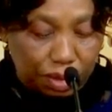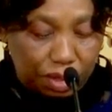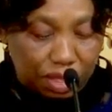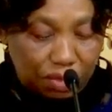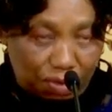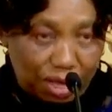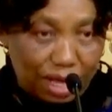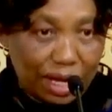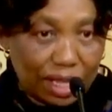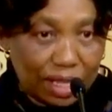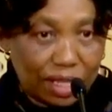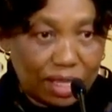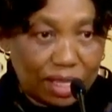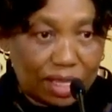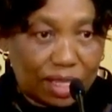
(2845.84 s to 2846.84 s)
the
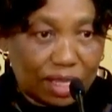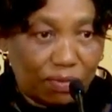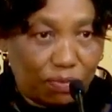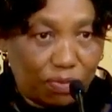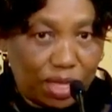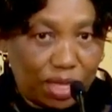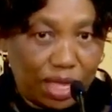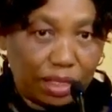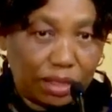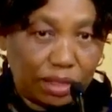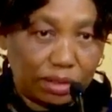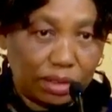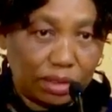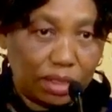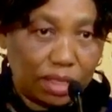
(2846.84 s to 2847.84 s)
virus is severe,
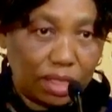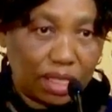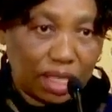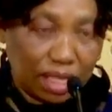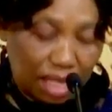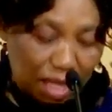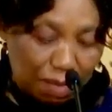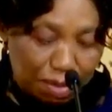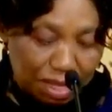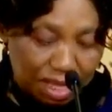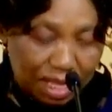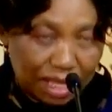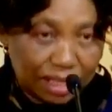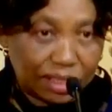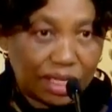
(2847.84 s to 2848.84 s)
it's an
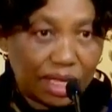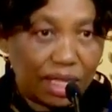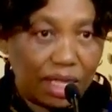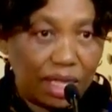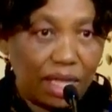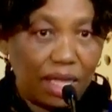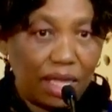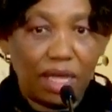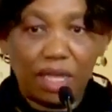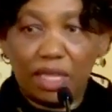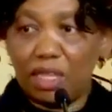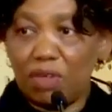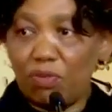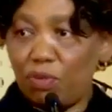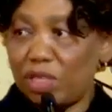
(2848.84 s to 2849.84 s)
epicenter,
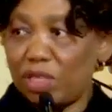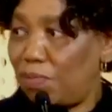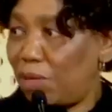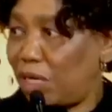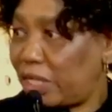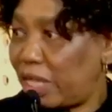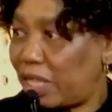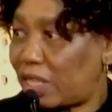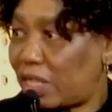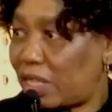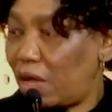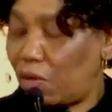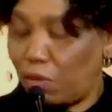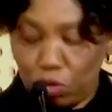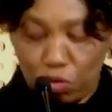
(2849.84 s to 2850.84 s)
and therefore the measures
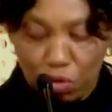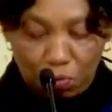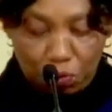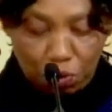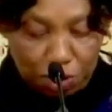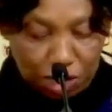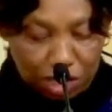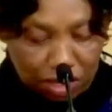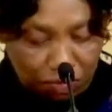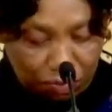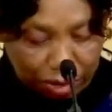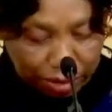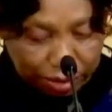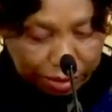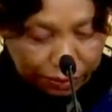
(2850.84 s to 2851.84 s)
are going to have to be
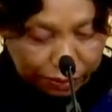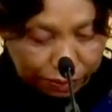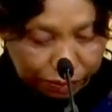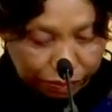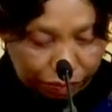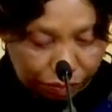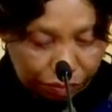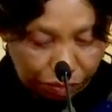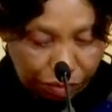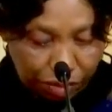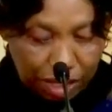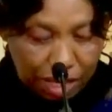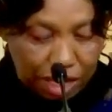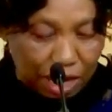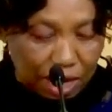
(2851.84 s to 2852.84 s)
different.
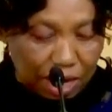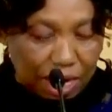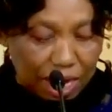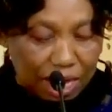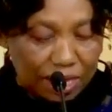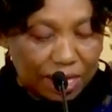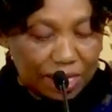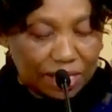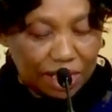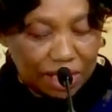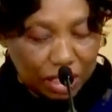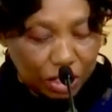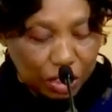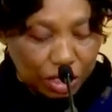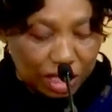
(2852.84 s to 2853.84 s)
And the
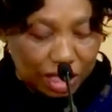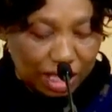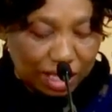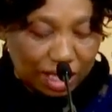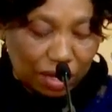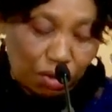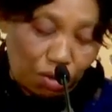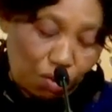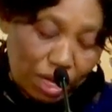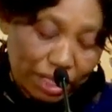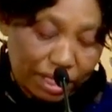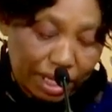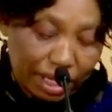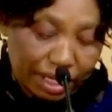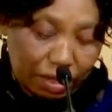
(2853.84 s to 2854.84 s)
decisions that
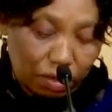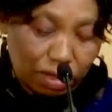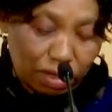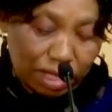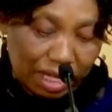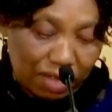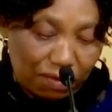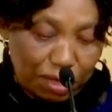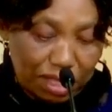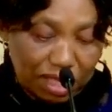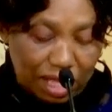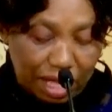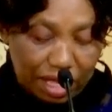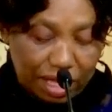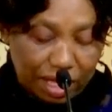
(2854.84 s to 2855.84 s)
were taken or that have been
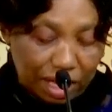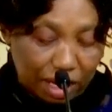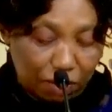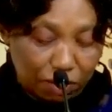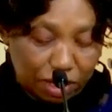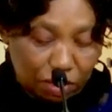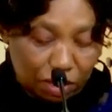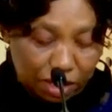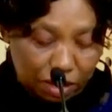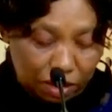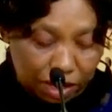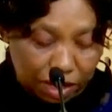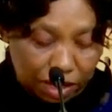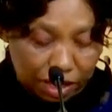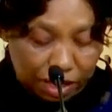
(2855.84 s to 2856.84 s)
taken around
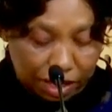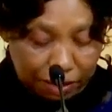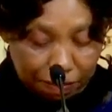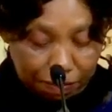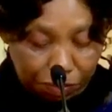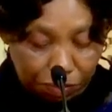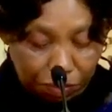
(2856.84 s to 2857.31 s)
the